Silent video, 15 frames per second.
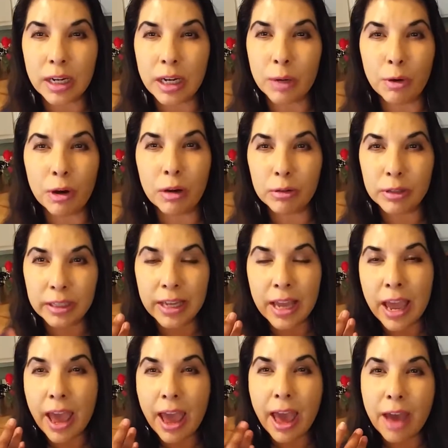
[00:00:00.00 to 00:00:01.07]
And I wear a really
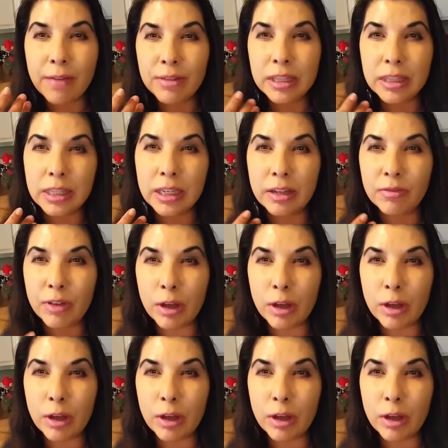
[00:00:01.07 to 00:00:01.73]
heavy, thick